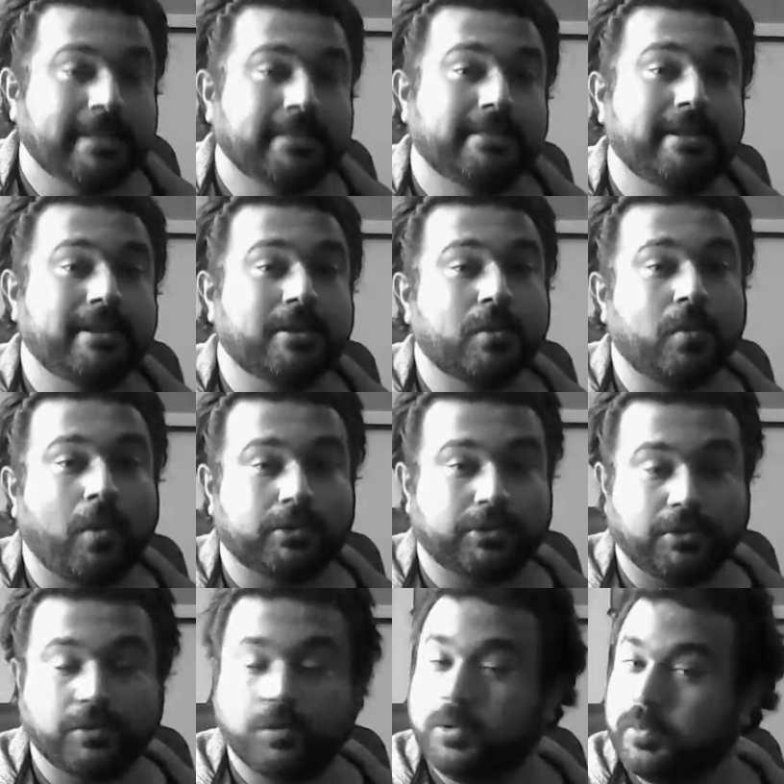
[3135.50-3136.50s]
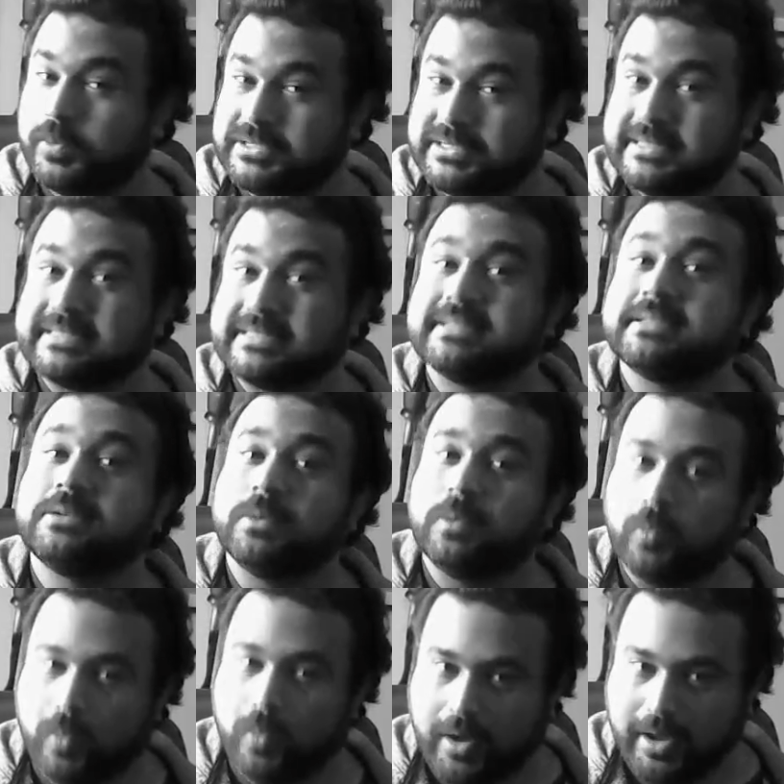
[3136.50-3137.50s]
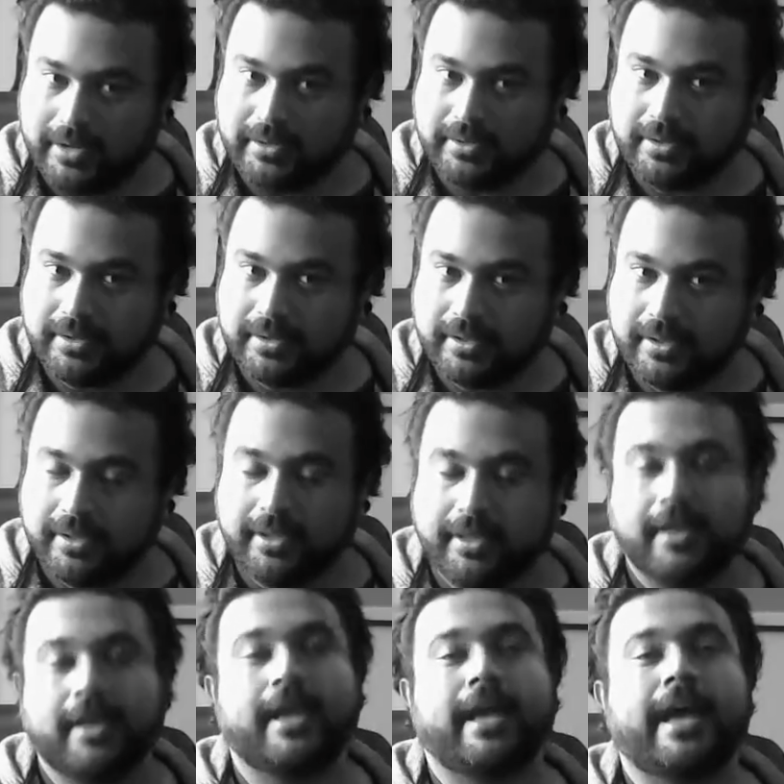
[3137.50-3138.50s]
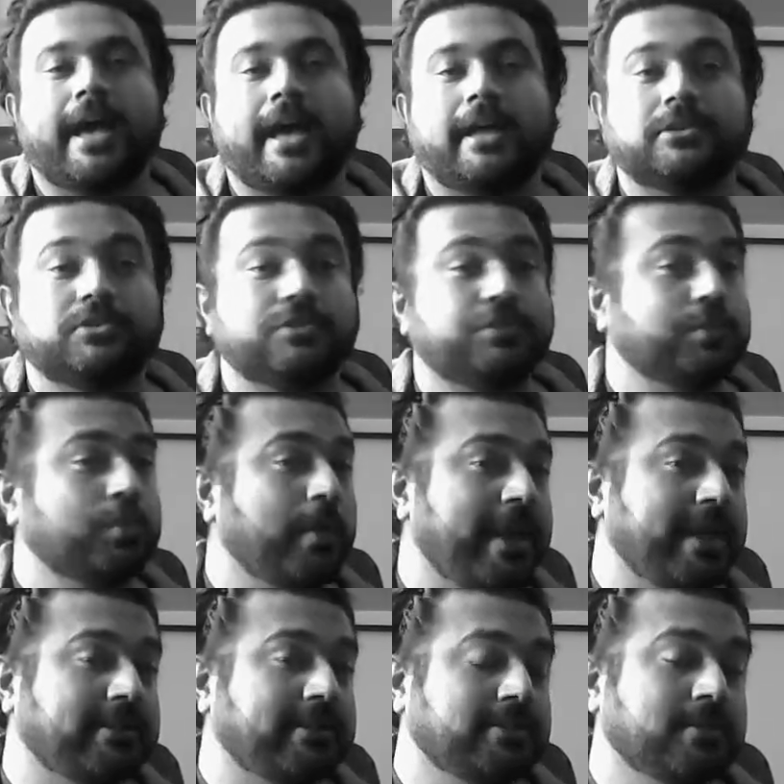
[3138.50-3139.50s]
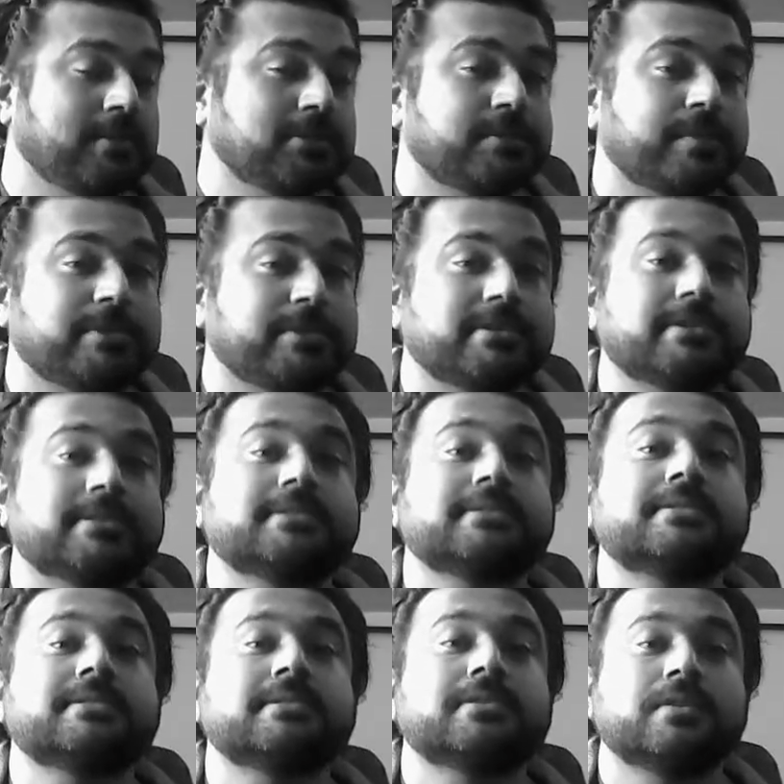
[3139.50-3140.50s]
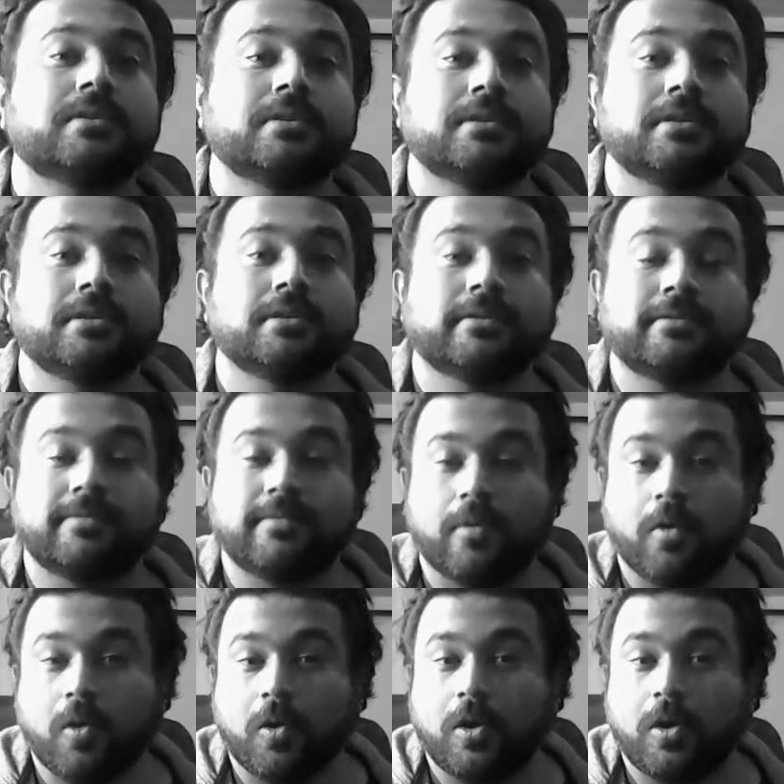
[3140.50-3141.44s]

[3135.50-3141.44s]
then a quarter note, which is 1, and 2 8 notes, which is 4